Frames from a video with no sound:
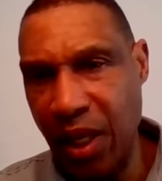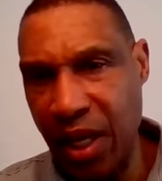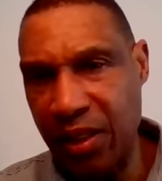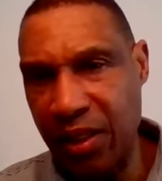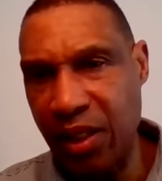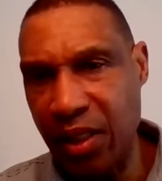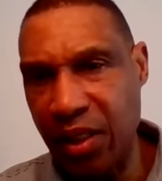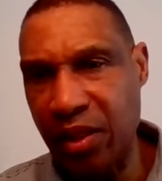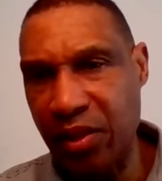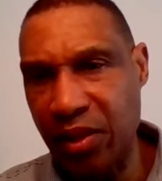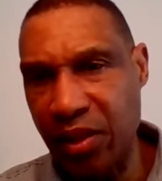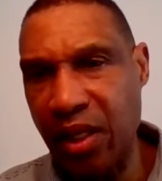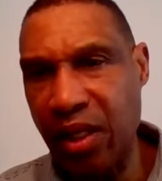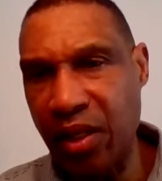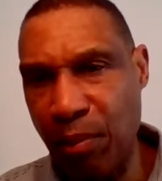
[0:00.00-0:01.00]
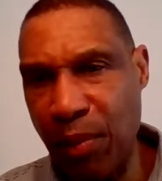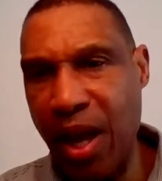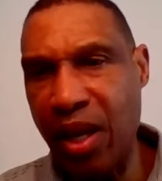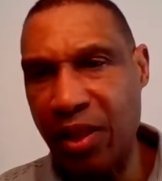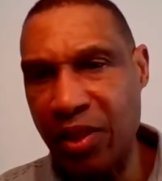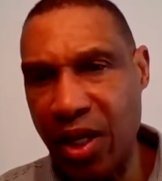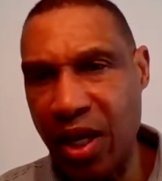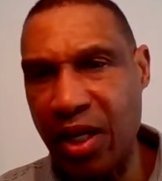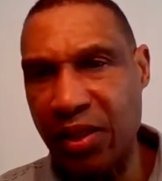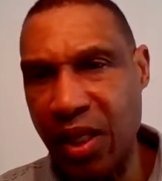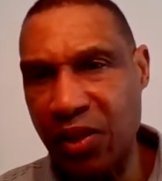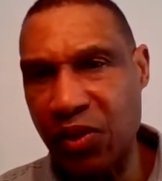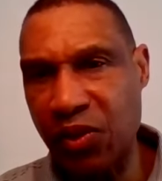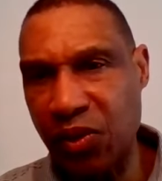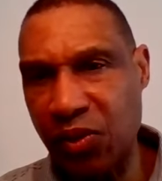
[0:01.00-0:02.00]
glad that he apologized.
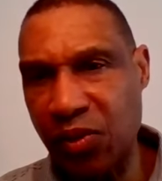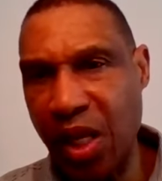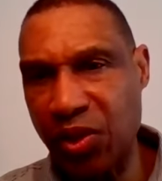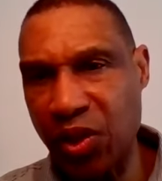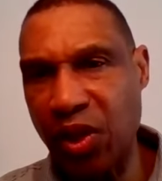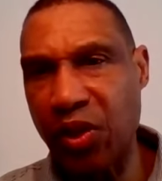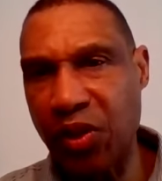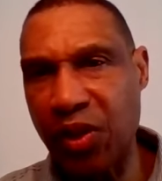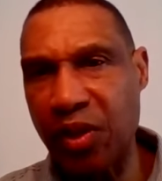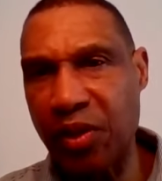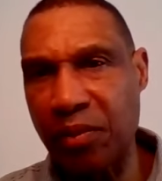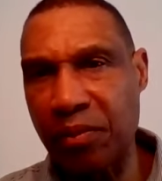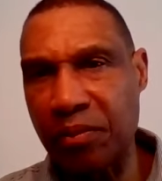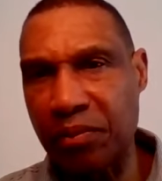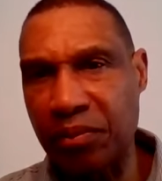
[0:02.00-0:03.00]
That's a good thing.